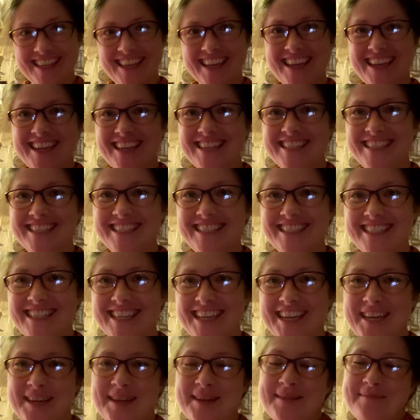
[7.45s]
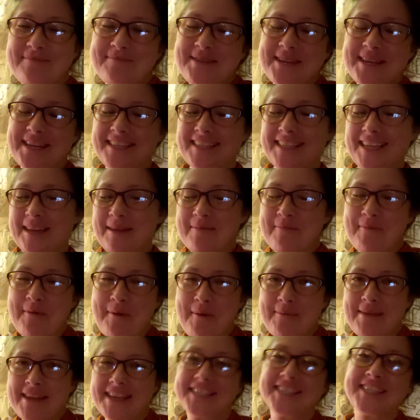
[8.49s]
and I'm going to take a
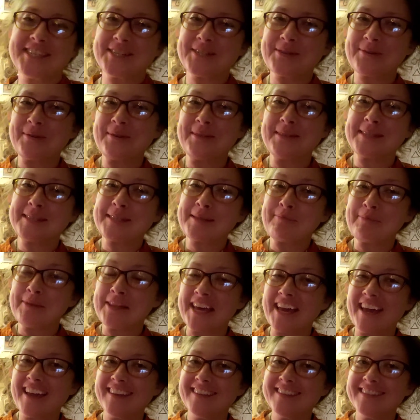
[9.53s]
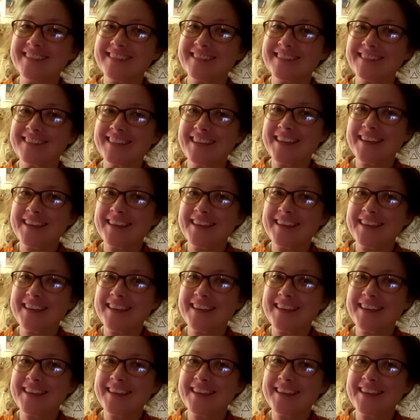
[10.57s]
moment to show you the supplies